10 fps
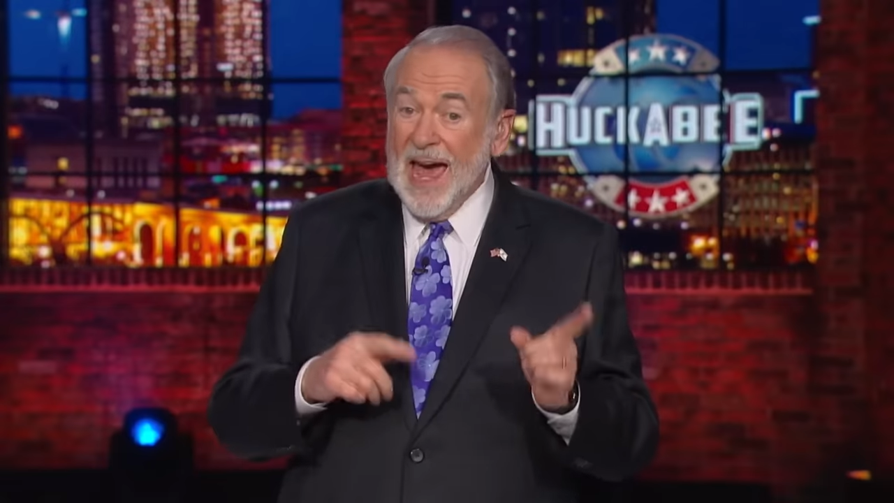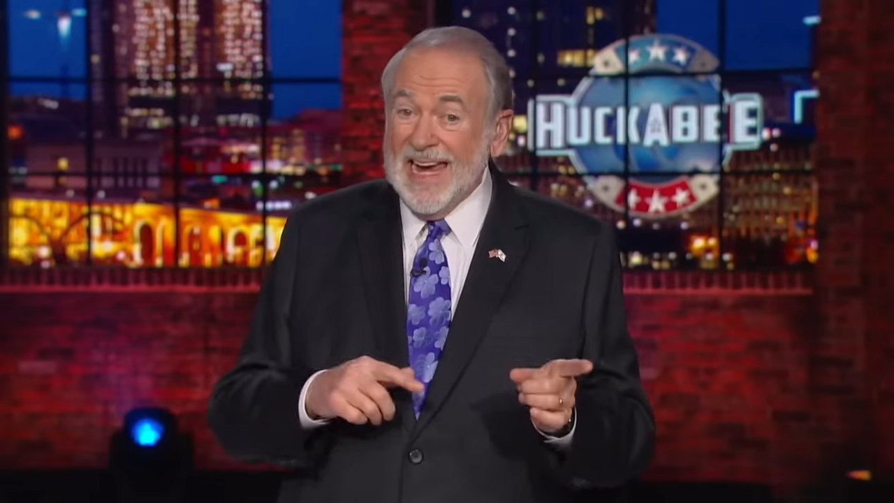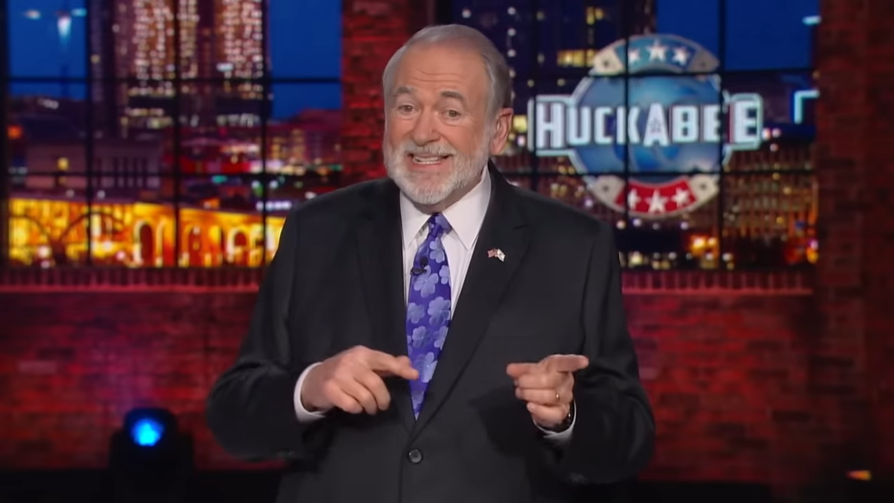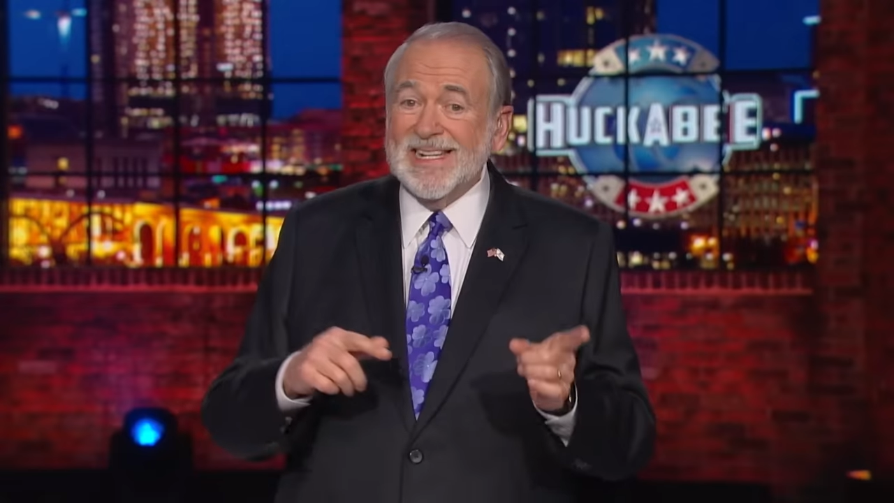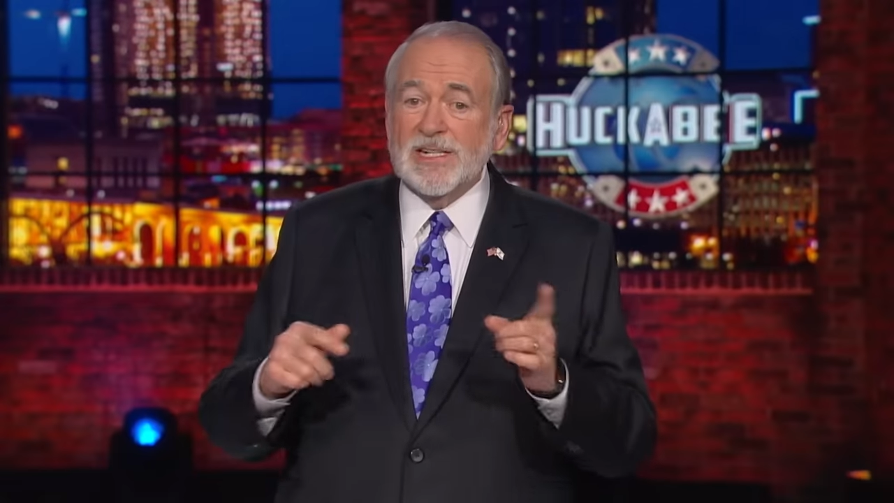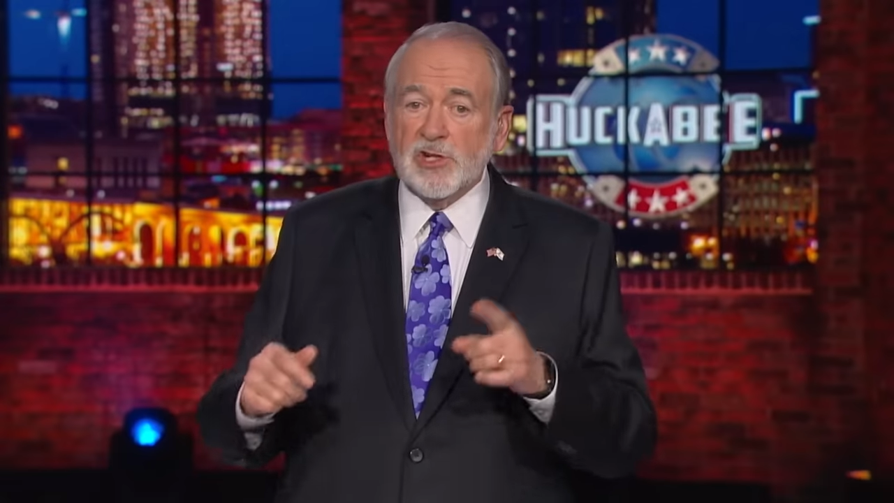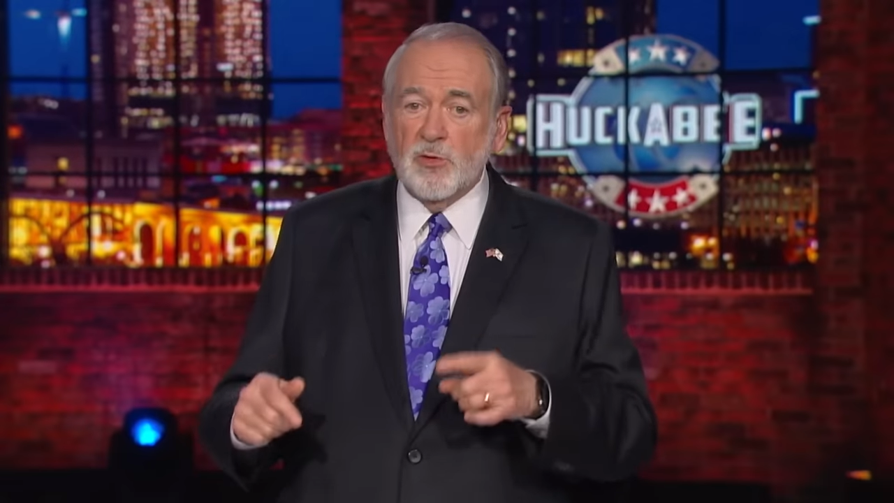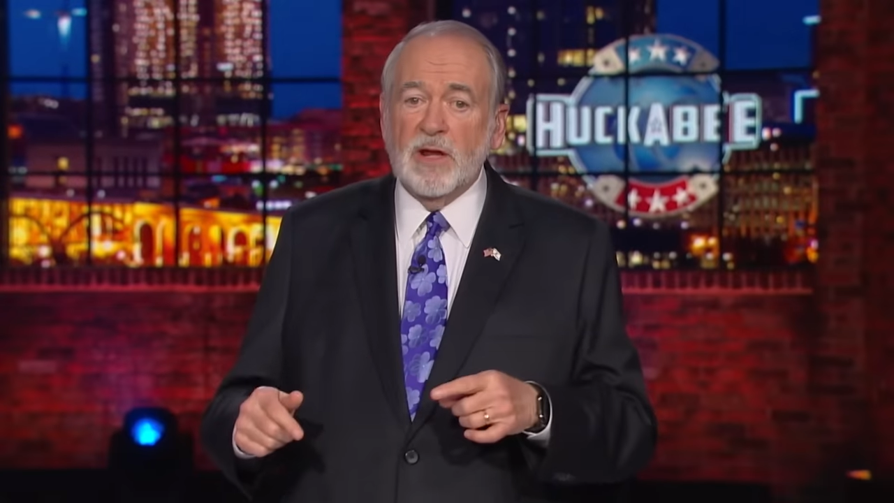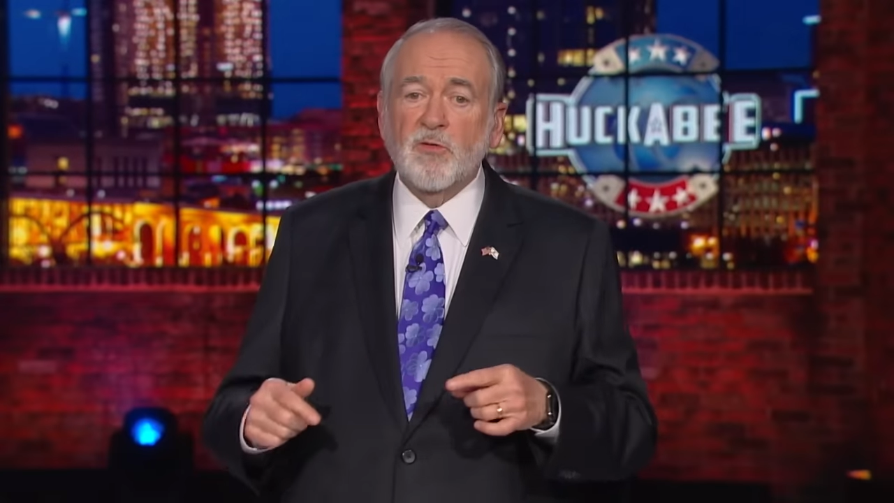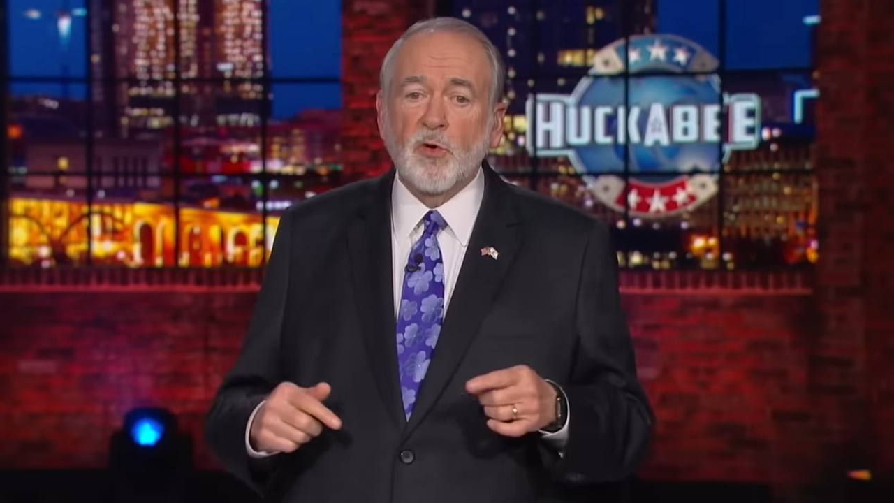18 to
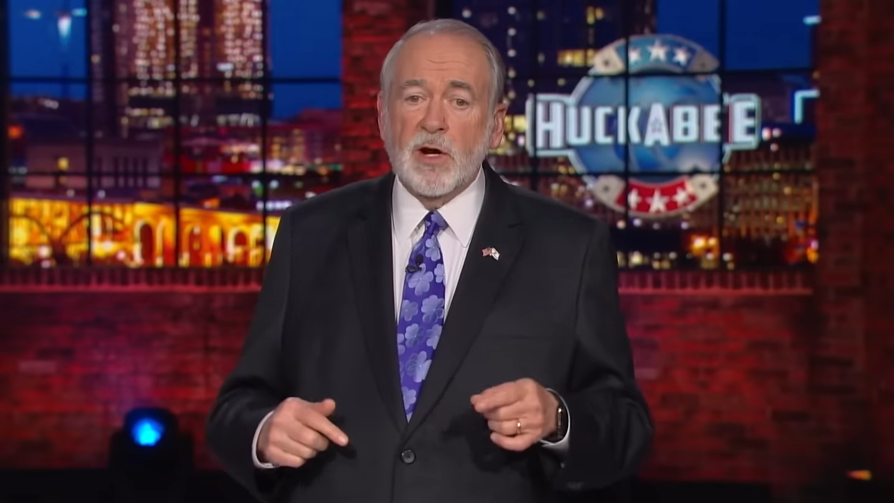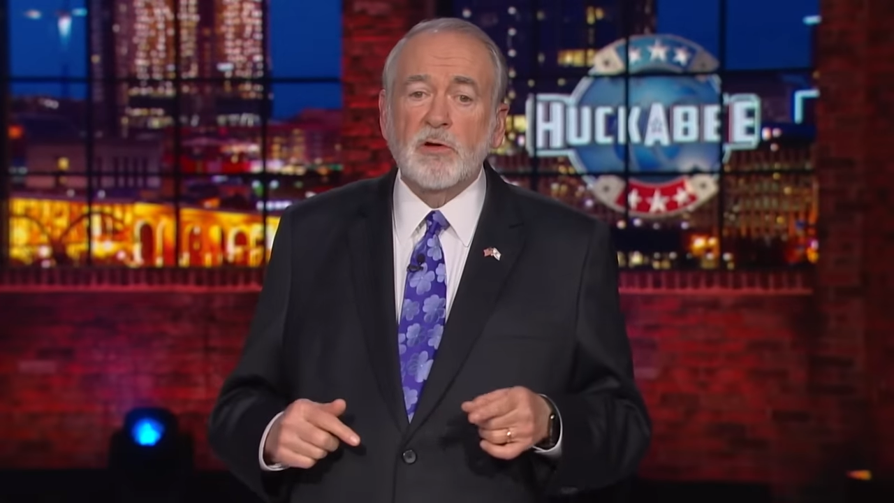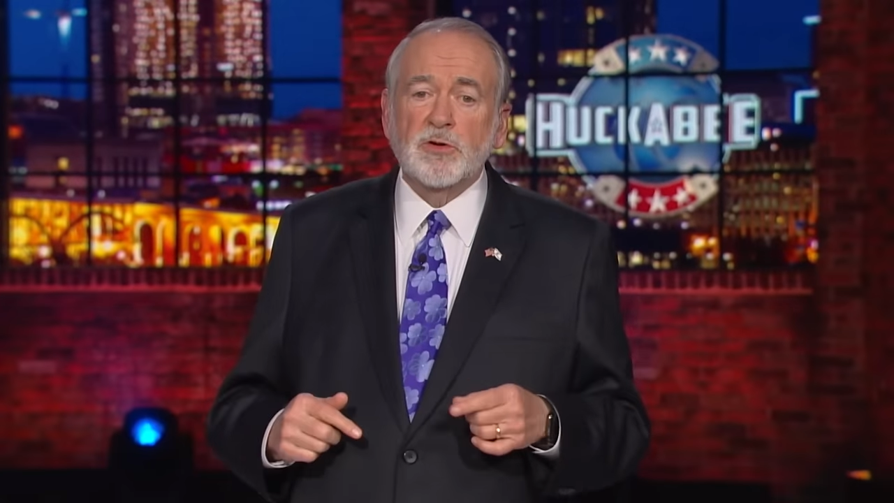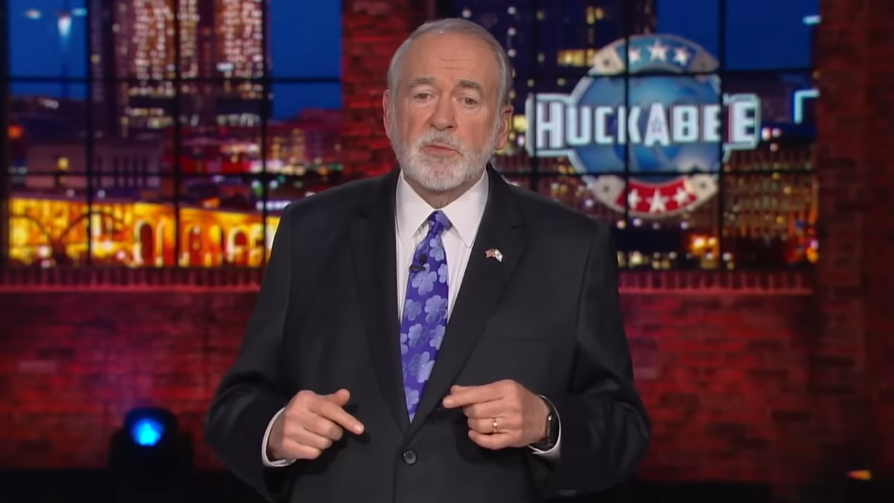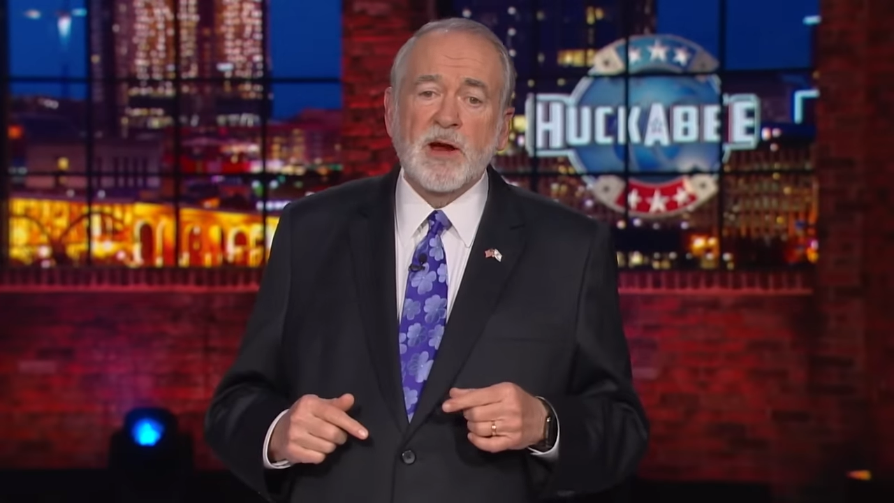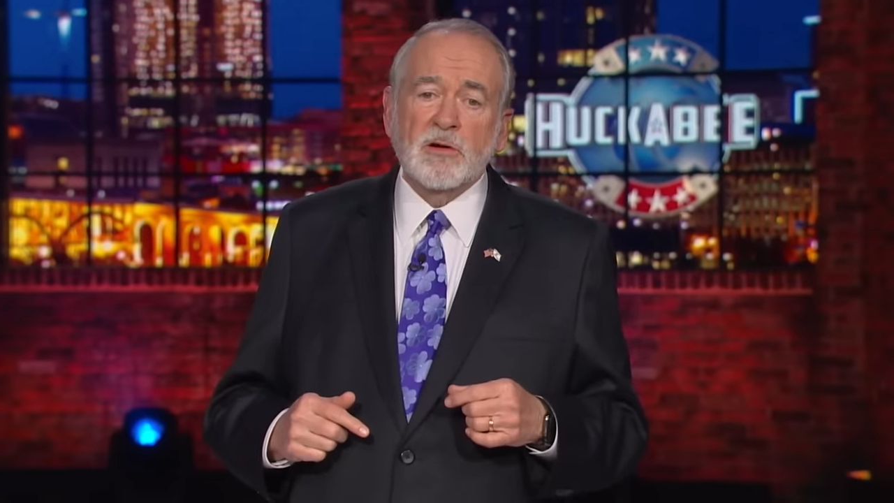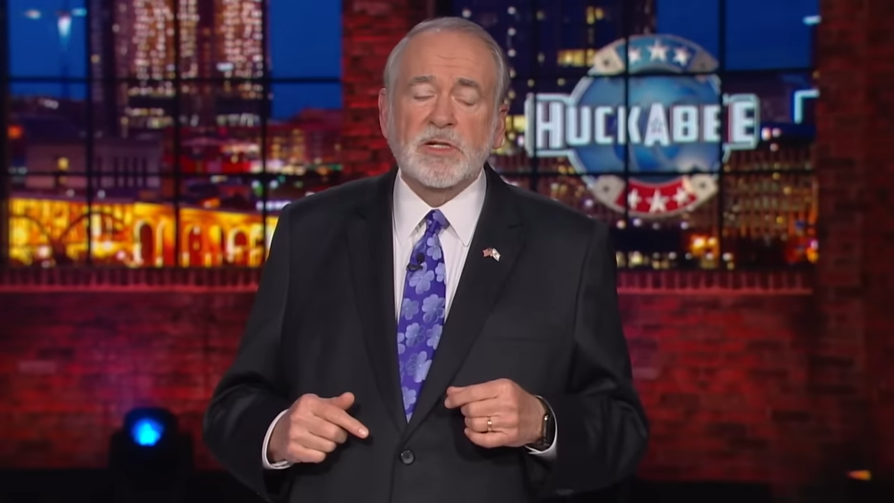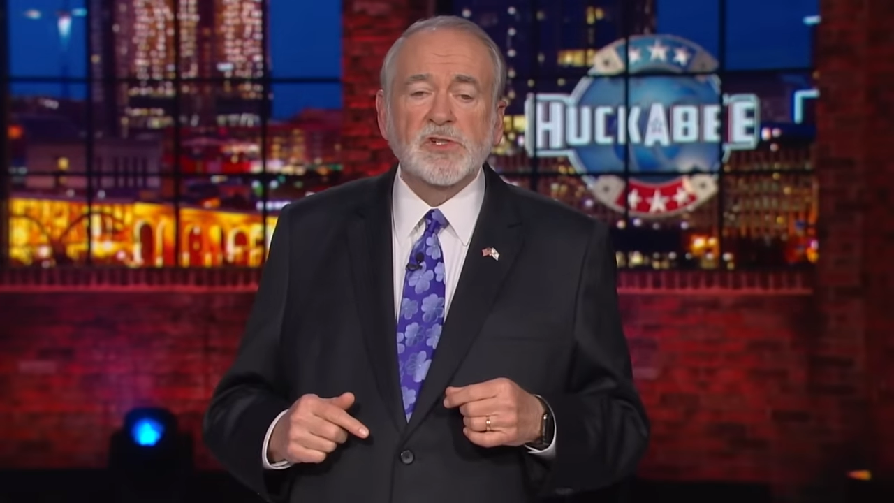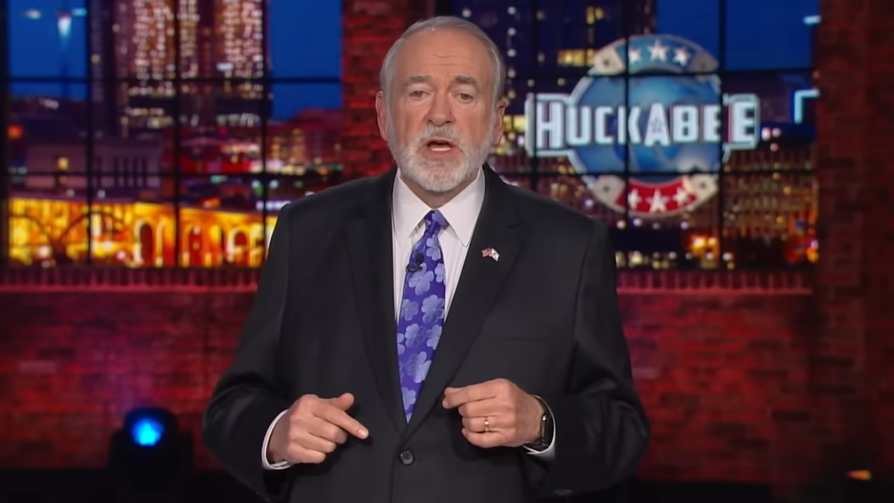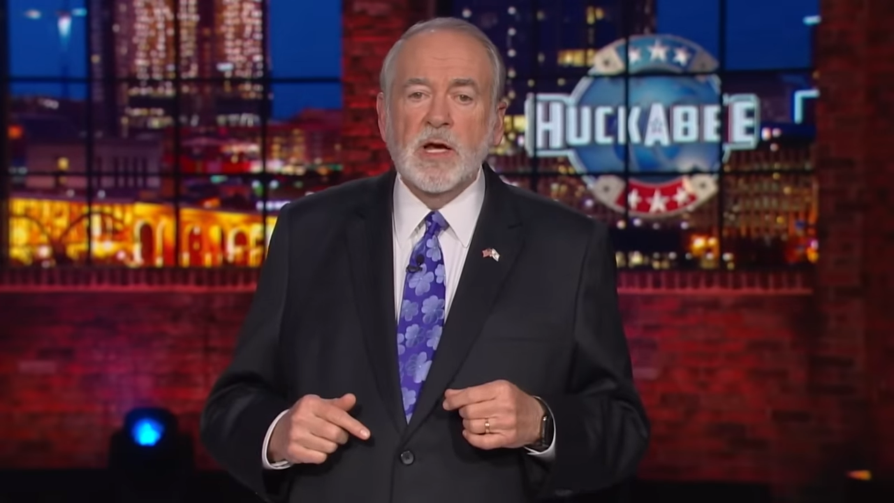24-year-old
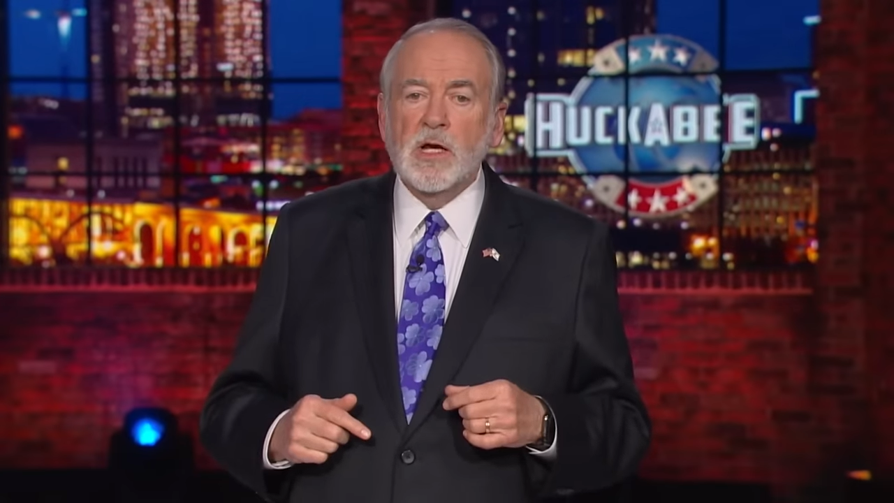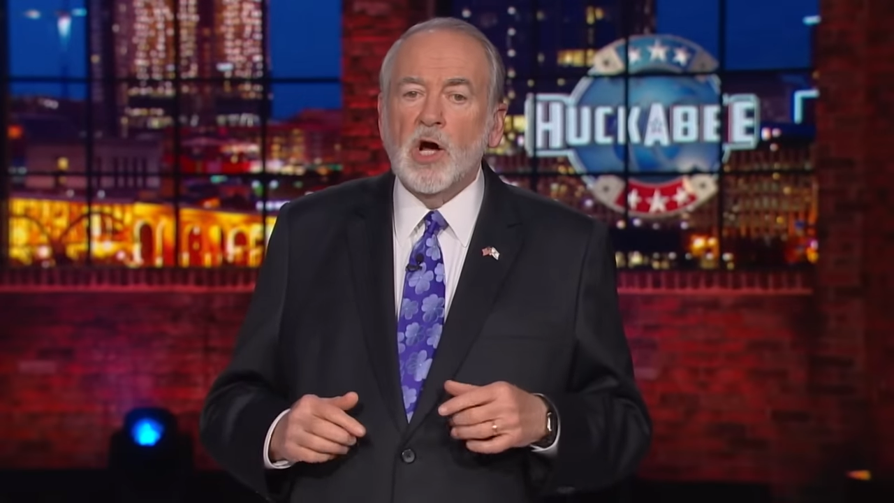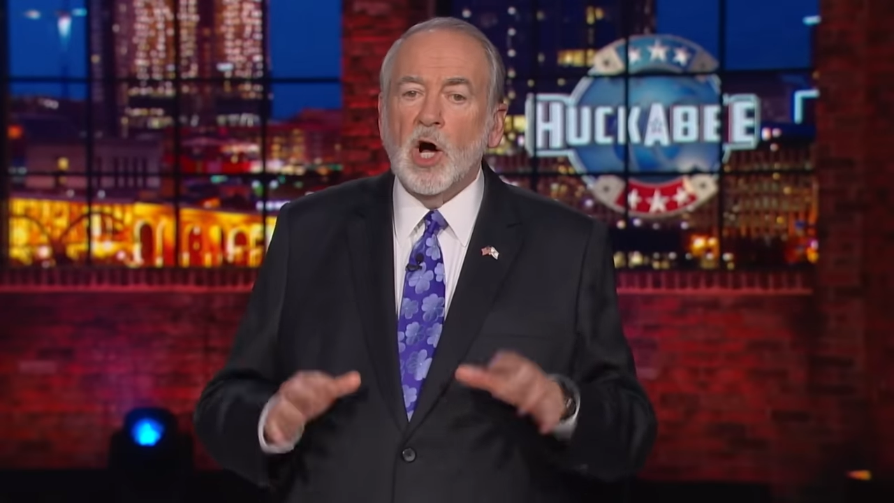Americans,